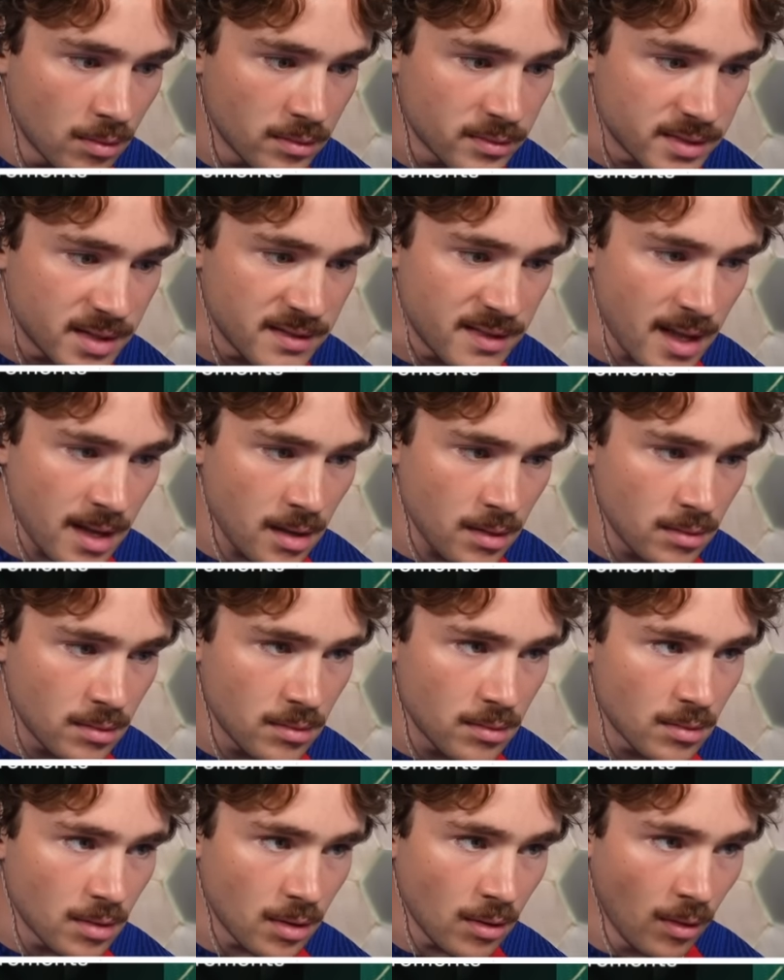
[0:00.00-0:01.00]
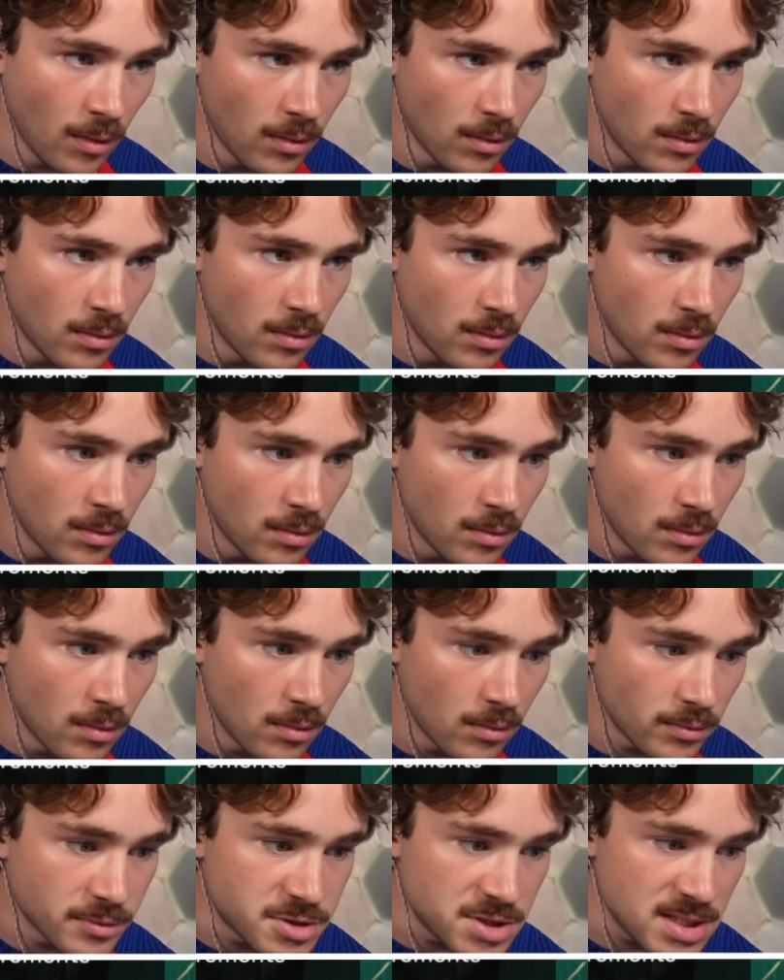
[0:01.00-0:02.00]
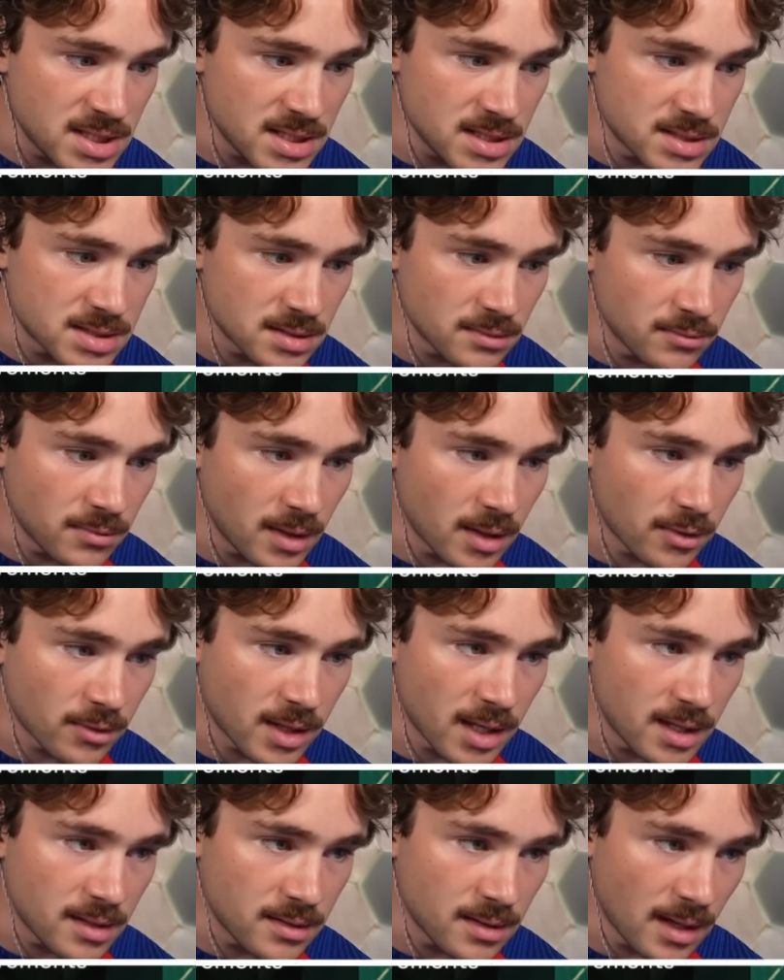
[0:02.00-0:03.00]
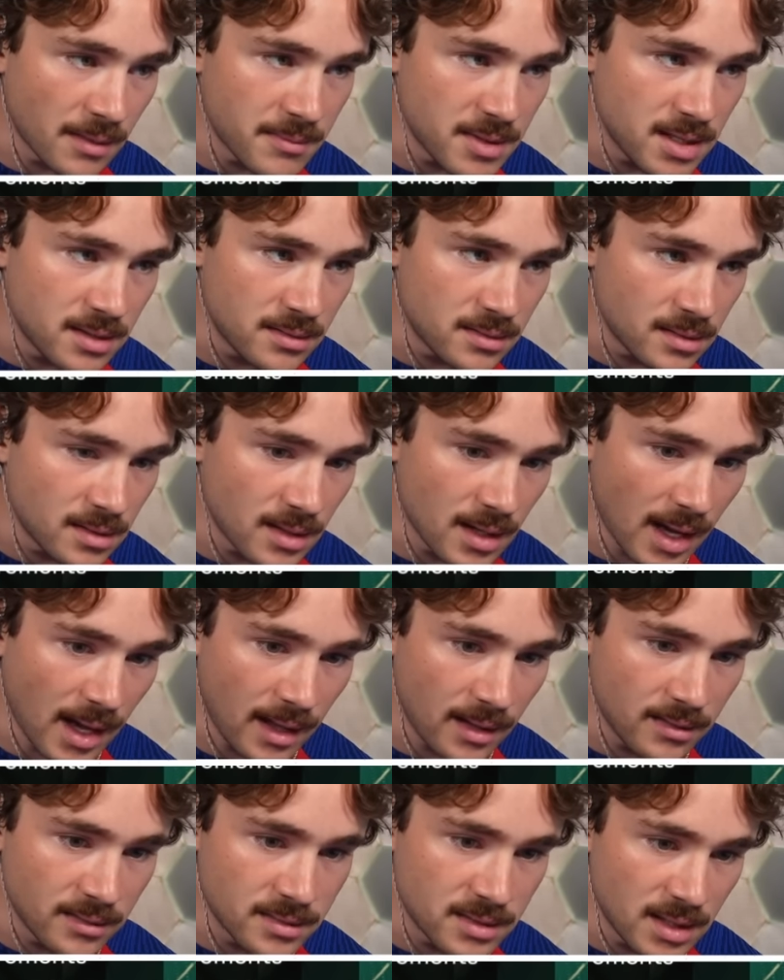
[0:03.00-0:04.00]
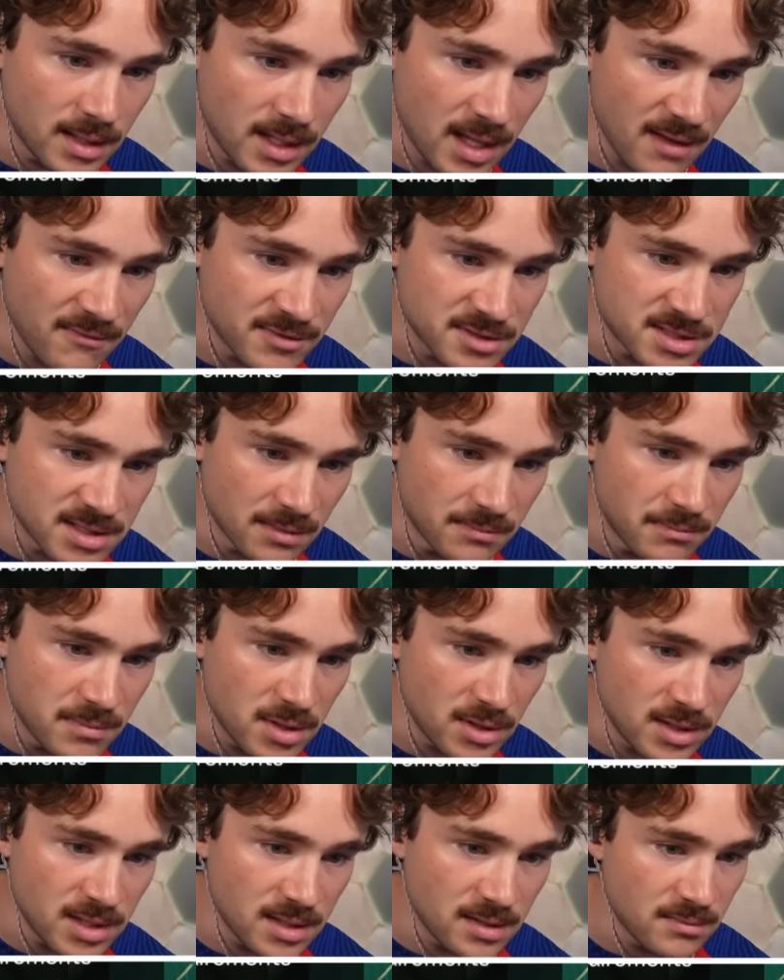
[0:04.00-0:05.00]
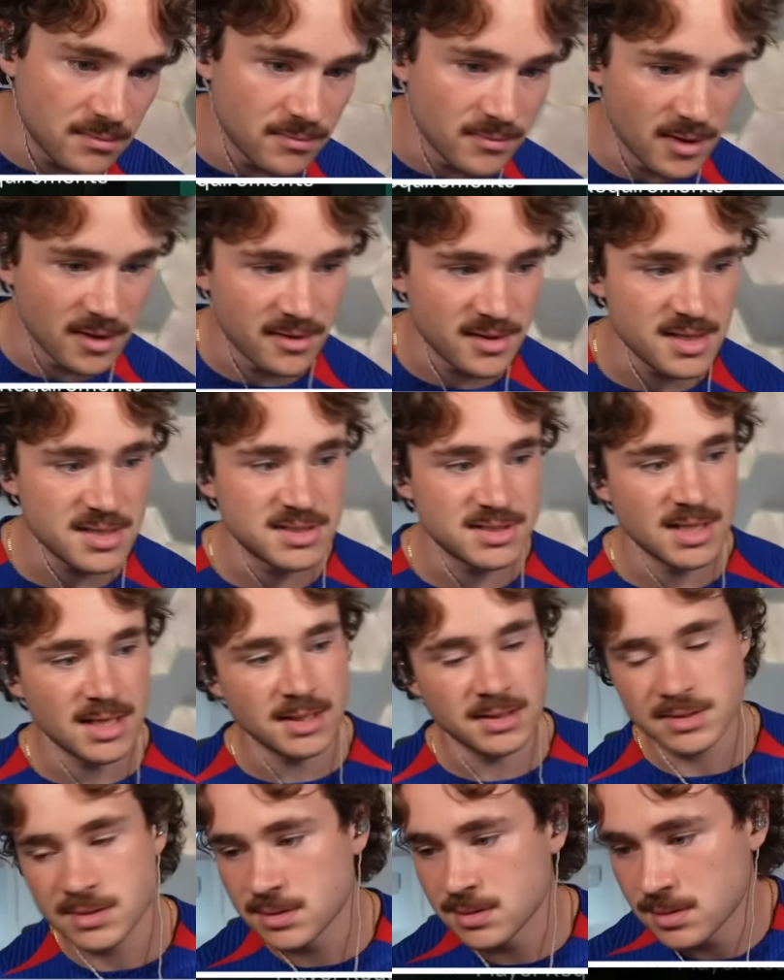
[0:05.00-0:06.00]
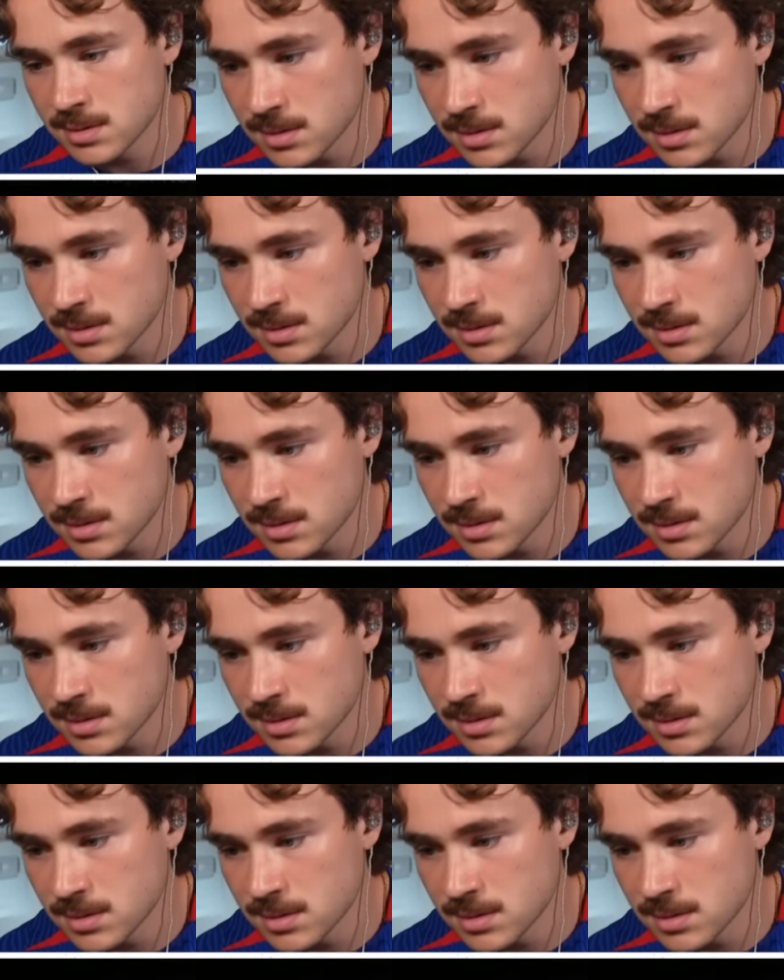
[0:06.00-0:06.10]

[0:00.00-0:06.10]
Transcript: Did they? Oh. Jeez. Okay. I mean, they gave us a million of these things.